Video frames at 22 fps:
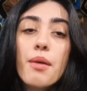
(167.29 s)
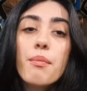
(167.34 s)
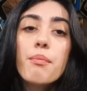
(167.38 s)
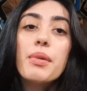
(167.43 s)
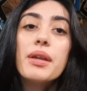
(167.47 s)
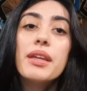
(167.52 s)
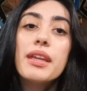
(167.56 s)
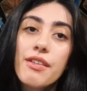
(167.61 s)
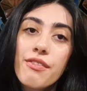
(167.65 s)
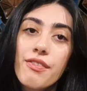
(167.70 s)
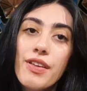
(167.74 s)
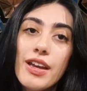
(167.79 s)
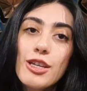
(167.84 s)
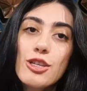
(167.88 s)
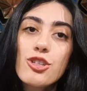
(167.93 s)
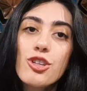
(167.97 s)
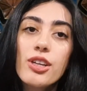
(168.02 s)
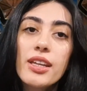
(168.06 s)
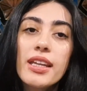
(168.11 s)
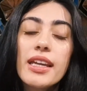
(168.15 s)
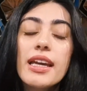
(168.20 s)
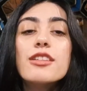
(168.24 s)
but
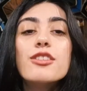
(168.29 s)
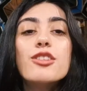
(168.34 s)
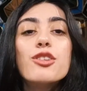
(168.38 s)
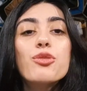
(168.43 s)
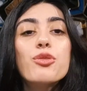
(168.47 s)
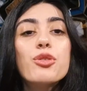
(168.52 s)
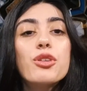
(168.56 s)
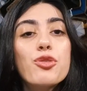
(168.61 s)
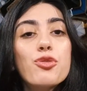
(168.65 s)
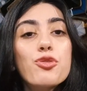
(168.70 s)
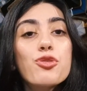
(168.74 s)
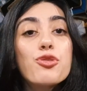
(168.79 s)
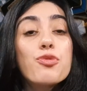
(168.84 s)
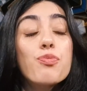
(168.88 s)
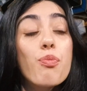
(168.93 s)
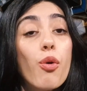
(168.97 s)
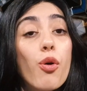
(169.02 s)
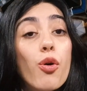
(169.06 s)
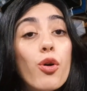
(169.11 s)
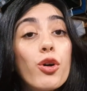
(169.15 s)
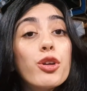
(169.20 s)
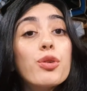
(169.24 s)
eventually as you use
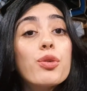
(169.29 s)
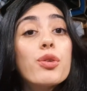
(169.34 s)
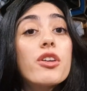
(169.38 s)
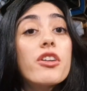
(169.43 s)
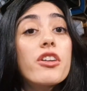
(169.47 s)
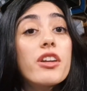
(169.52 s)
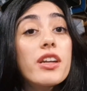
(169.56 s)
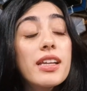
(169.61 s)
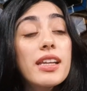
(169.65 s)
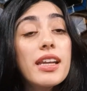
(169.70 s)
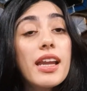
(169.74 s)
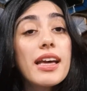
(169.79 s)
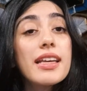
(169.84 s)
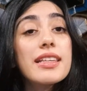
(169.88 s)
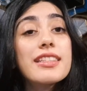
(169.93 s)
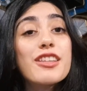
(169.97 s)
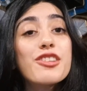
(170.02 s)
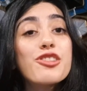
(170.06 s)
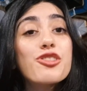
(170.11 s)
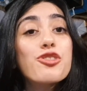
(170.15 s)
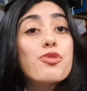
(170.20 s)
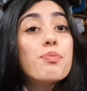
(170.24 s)
more, you will realize
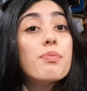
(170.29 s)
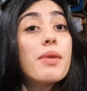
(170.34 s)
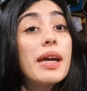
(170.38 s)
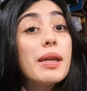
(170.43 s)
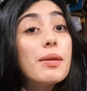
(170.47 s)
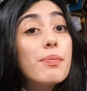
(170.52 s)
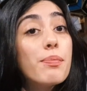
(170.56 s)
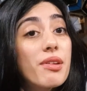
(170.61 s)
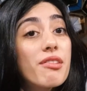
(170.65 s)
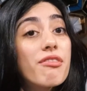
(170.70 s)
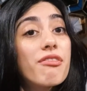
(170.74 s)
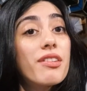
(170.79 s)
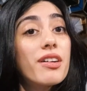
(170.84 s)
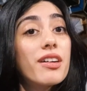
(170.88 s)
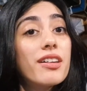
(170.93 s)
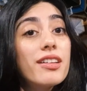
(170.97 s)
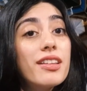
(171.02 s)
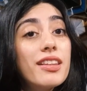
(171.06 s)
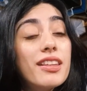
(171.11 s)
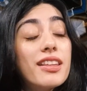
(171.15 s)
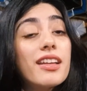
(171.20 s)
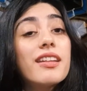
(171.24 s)
that you might
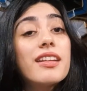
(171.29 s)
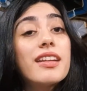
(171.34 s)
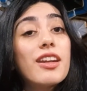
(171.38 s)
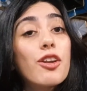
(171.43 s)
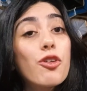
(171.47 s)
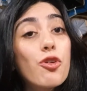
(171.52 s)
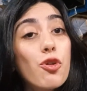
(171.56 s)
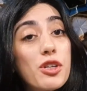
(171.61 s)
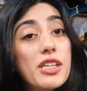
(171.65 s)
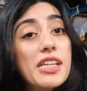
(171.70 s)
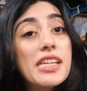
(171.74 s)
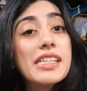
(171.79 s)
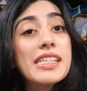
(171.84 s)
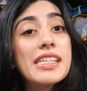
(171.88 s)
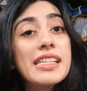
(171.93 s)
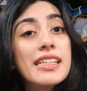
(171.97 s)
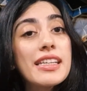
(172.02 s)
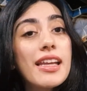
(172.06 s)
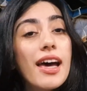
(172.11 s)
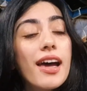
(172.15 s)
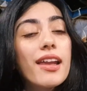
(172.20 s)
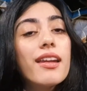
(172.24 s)
prefer the
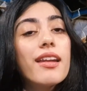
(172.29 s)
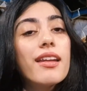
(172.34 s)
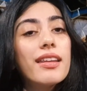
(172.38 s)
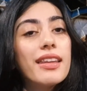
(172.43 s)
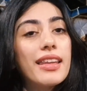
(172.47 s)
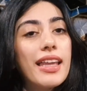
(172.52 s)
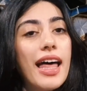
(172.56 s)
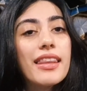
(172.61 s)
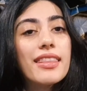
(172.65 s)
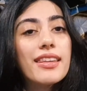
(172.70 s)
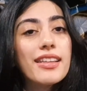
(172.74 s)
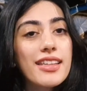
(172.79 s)
rotating dial than the